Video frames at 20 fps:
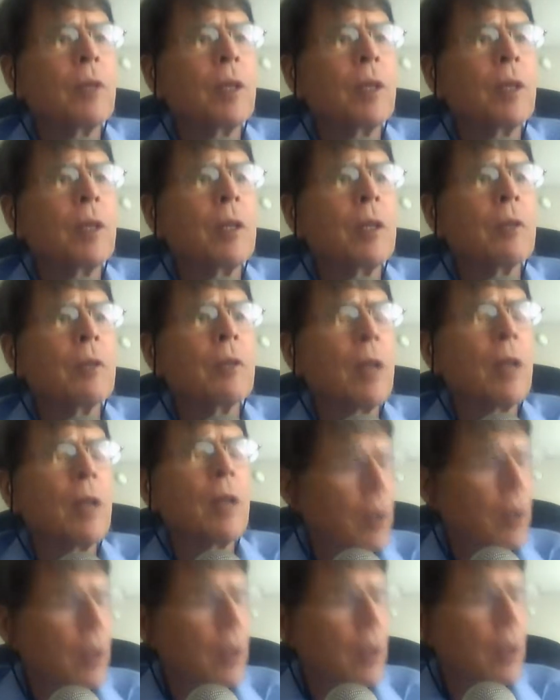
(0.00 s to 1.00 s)
is
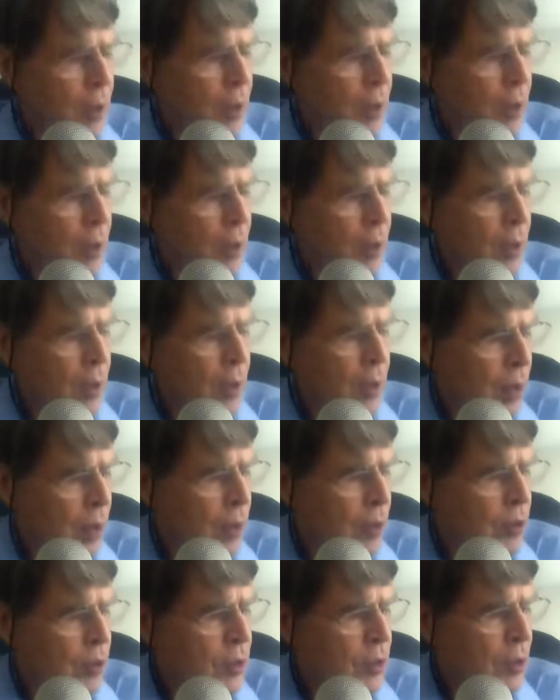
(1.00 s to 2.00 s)
that
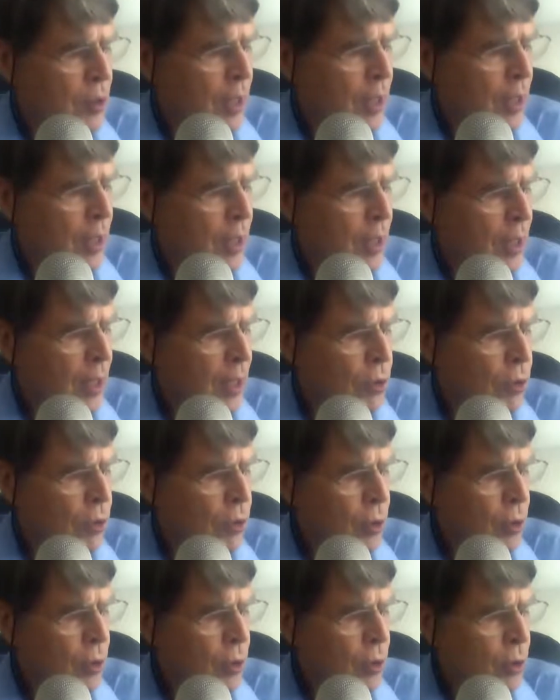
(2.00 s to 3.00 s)
stage
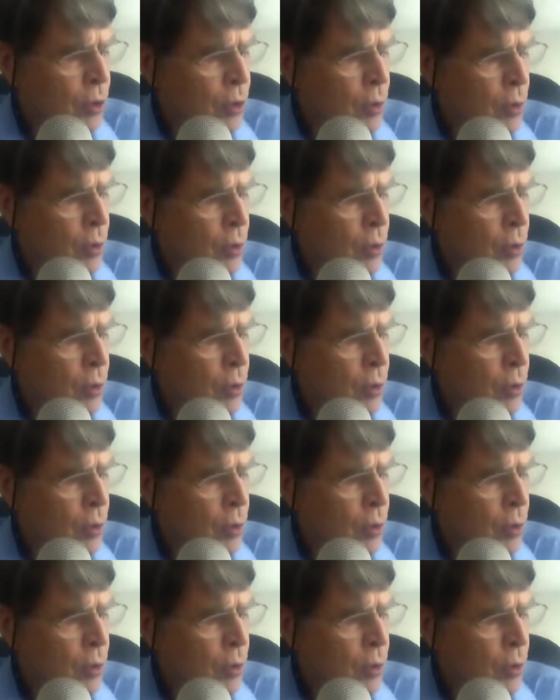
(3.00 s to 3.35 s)
2,